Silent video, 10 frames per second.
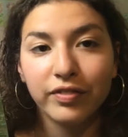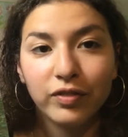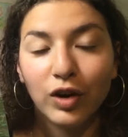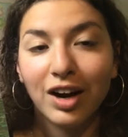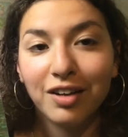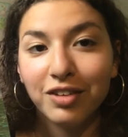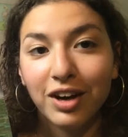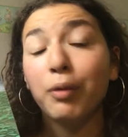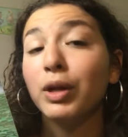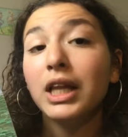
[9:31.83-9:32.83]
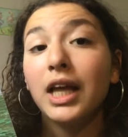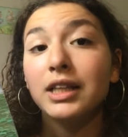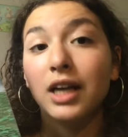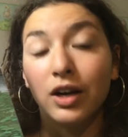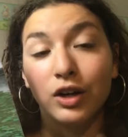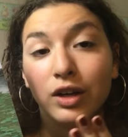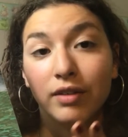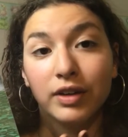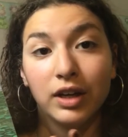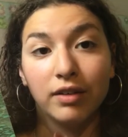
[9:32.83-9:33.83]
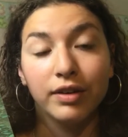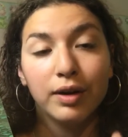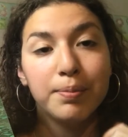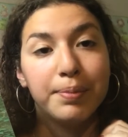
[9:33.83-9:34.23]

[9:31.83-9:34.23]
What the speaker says: whatever. I really like the hardcover cover,